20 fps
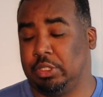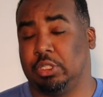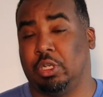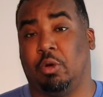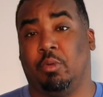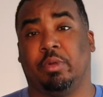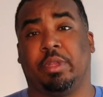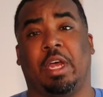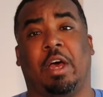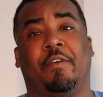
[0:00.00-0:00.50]

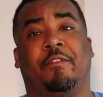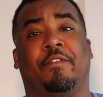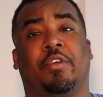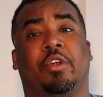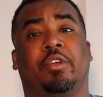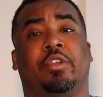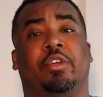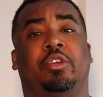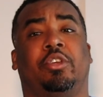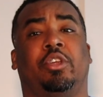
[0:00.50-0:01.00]
So without
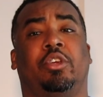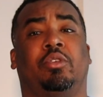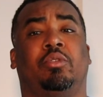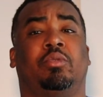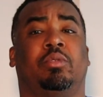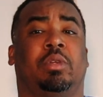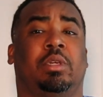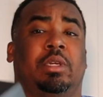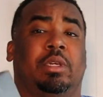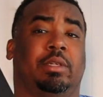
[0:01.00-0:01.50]
further
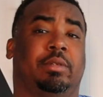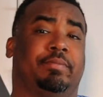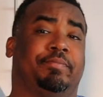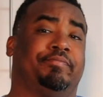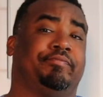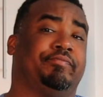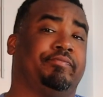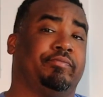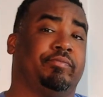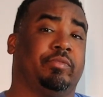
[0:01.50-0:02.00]
ado,
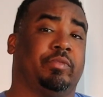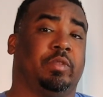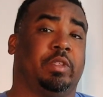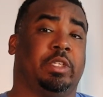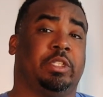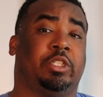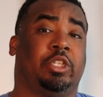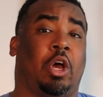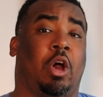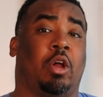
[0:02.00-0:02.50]

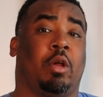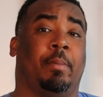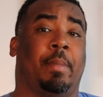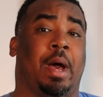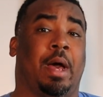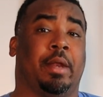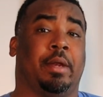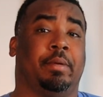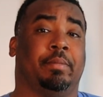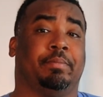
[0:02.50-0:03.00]
let's talk
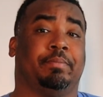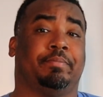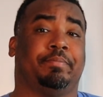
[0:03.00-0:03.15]
about it.